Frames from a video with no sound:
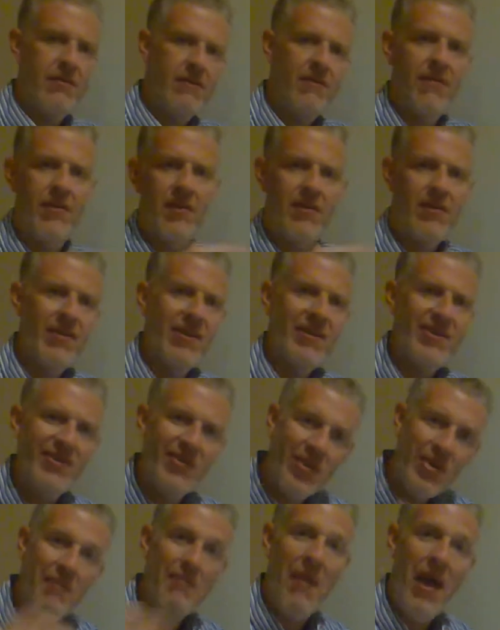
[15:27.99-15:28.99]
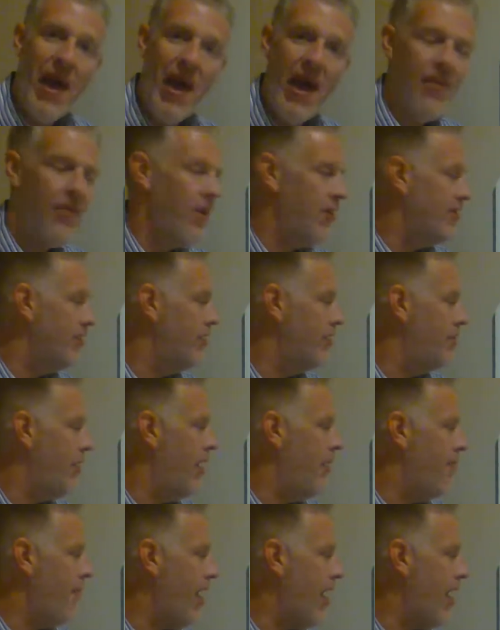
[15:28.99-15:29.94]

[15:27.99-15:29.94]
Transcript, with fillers: it's, sort of math that's all about